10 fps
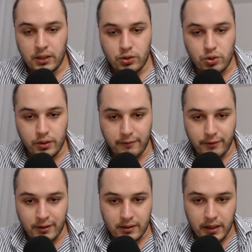So
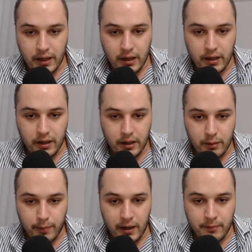definitely a
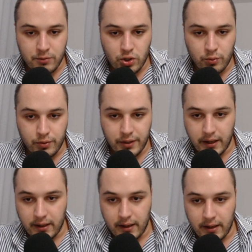prime zone
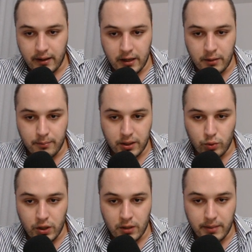there in
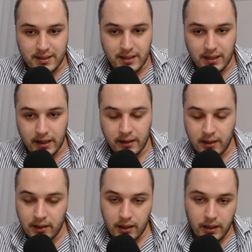between basically
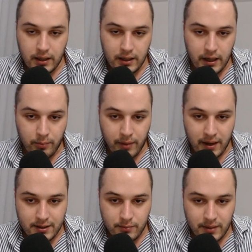
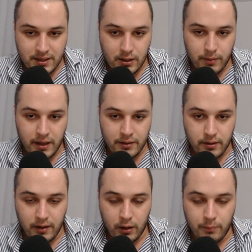MR's master plan
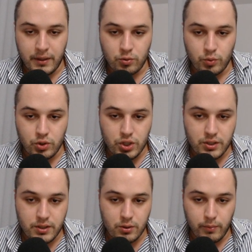development, which
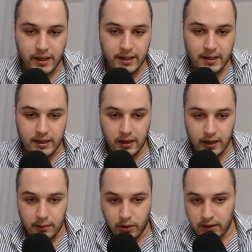is Dubai Creek
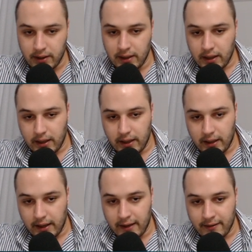Harbour,
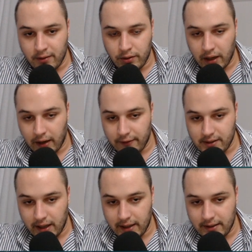and on the left
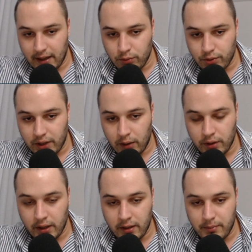side
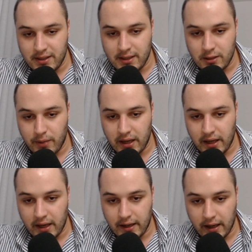downtown and Business Bay
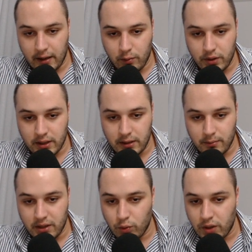area, within
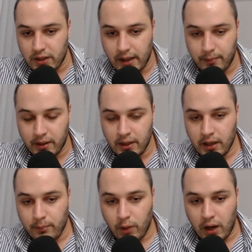between them
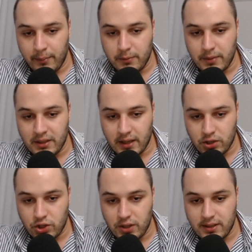Mohammed bin
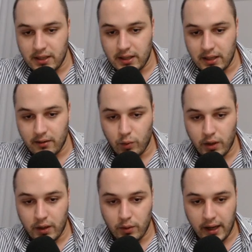Rashid City,
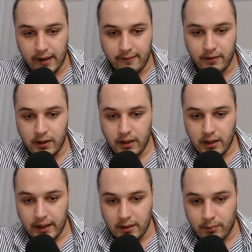where we have
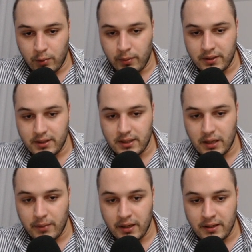at the moment
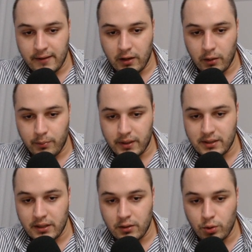3 main
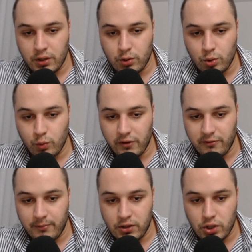developers, including 2 we've
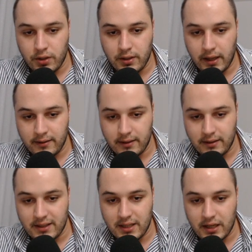mentioned, and
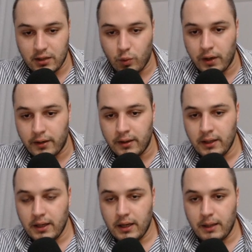District 1
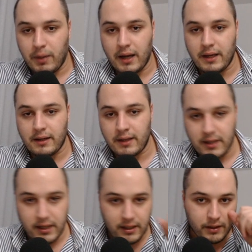by
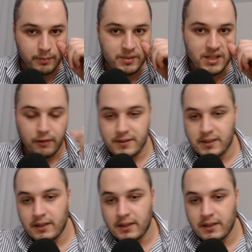Nakhil themselves.